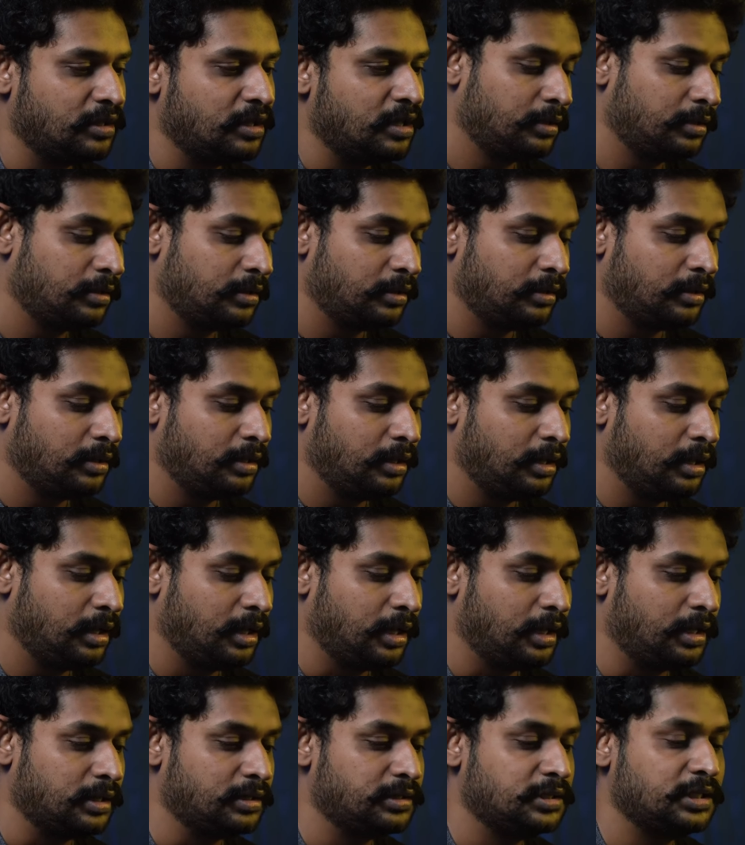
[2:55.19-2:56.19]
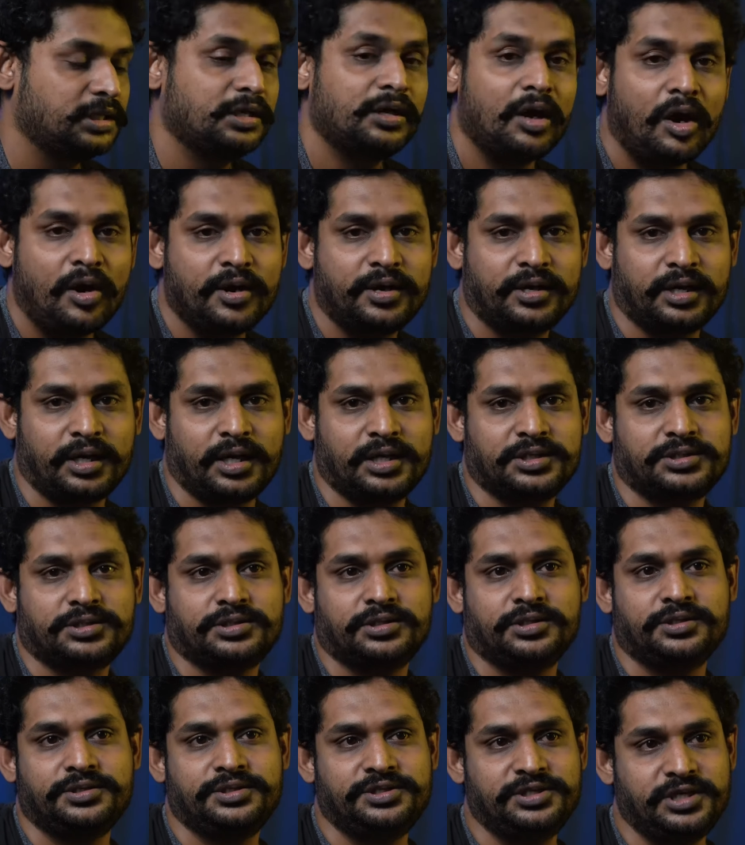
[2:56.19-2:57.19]
The
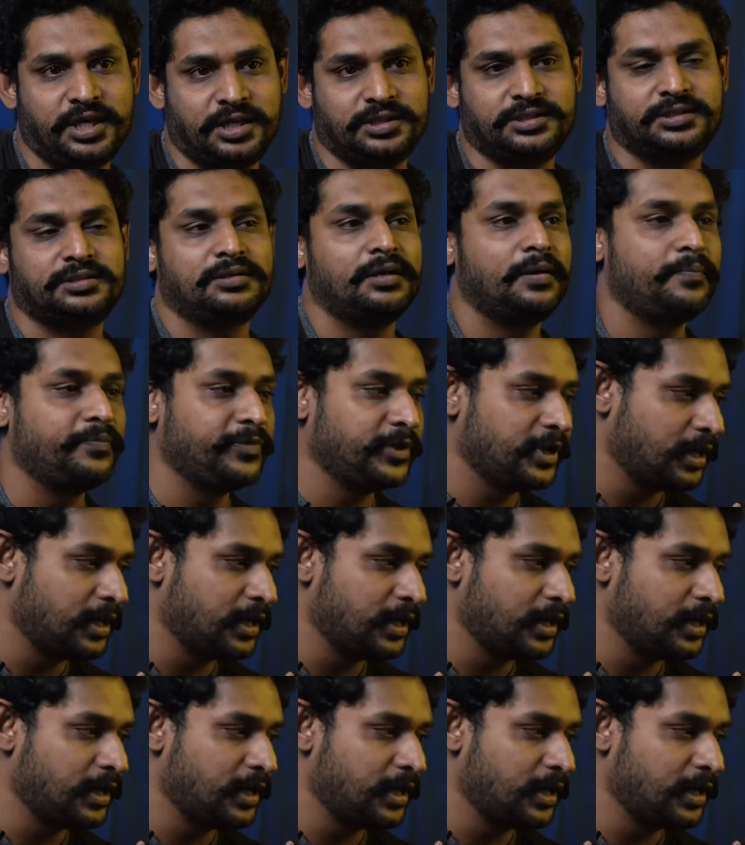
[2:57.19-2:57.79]
contrast, yes.